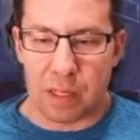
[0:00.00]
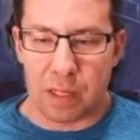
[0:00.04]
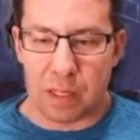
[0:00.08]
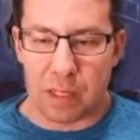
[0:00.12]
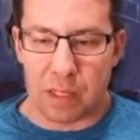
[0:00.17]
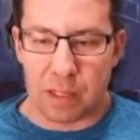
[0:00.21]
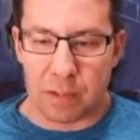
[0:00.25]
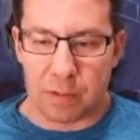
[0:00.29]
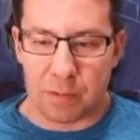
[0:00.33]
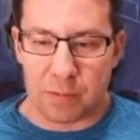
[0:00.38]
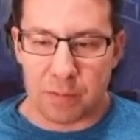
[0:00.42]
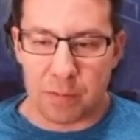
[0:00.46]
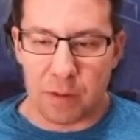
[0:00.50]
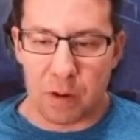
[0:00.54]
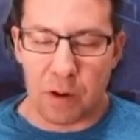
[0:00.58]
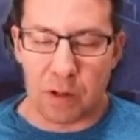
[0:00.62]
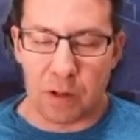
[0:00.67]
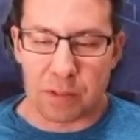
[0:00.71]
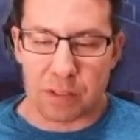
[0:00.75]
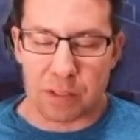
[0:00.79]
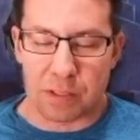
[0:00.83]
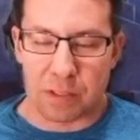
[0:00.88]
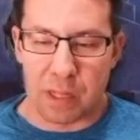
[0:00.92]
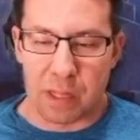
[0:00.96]
in the
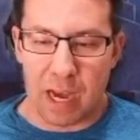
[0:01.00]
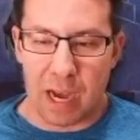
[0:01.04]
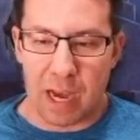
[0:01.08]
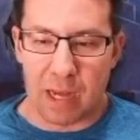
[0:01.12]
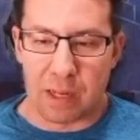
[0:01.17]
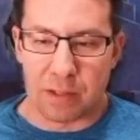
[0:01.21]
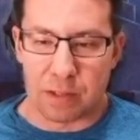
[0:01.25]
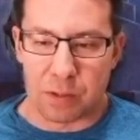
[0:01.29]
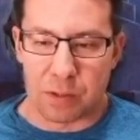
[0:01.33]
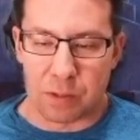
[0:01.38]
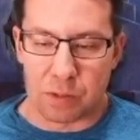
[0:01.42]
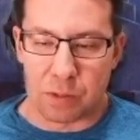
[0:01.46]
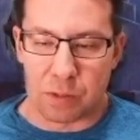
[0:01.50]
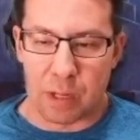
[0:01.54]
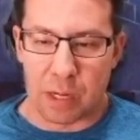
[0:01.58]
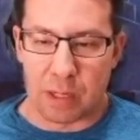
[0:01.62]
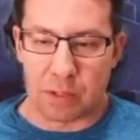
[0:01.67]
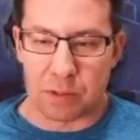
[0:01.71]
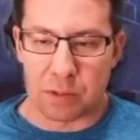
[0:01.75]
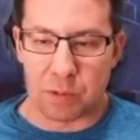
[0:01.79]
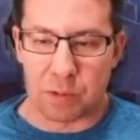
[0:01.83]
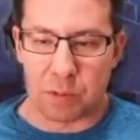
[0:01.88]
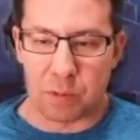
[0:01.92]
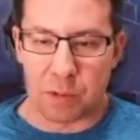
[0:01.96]
fall slot, two
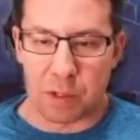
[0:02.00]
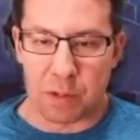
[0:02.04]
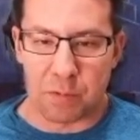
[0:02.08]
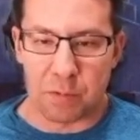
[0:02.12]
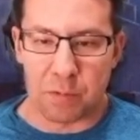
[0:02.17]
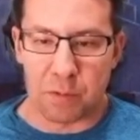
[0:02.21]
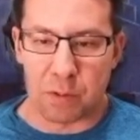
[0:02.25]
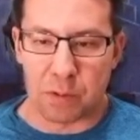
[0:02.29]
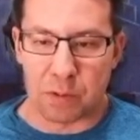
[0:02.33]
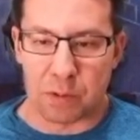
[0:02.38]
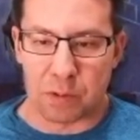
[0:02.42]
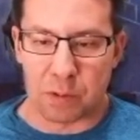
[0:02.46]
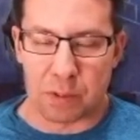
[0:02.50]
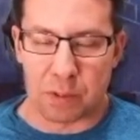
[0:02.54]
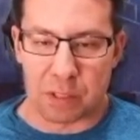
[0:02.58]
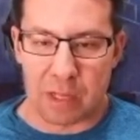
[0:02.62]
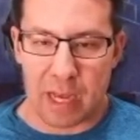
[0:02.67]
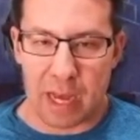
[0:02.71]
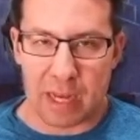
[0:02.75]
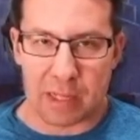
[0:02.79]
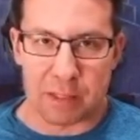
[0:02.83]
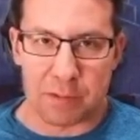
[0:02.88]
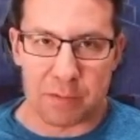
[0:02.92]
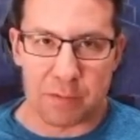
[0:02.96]
thousand twenty-four, so
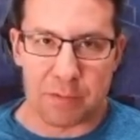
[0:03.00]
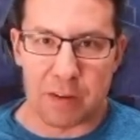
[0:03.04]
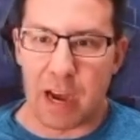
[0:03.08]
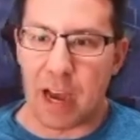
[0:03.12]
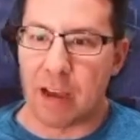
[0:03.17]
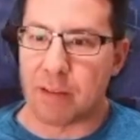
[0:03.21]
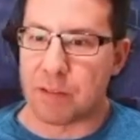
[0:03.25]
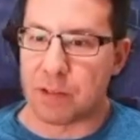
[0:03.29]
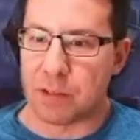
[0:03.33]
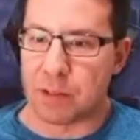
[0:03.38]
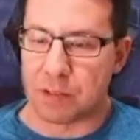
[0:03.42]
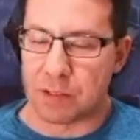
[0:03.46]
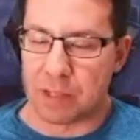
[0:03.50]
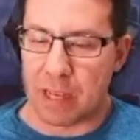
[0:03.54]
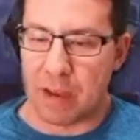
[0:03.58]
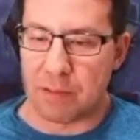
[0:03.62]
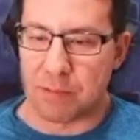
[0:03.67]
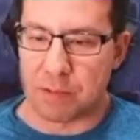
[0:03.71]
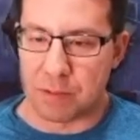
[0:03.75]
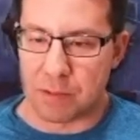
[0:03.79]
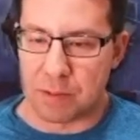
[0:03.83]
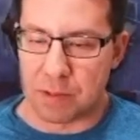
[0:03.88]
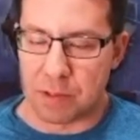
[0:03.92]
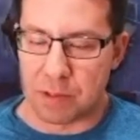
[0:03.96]
exactly five years
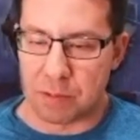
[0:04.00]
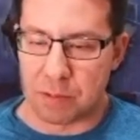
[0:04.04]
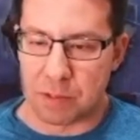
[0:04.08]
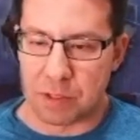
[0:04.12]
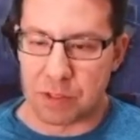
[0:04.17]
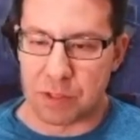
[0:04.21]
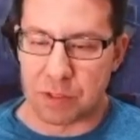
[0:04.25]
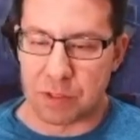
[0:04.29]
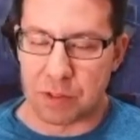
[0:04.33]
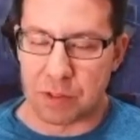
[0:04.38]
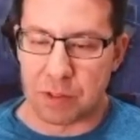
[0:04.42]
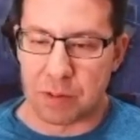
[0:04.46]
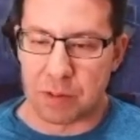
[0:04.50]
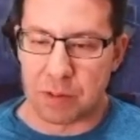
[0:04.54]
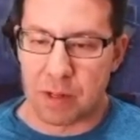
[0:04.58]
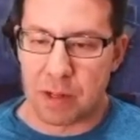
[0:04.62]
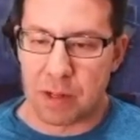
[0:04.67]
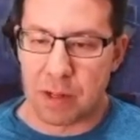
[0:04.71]
after the original.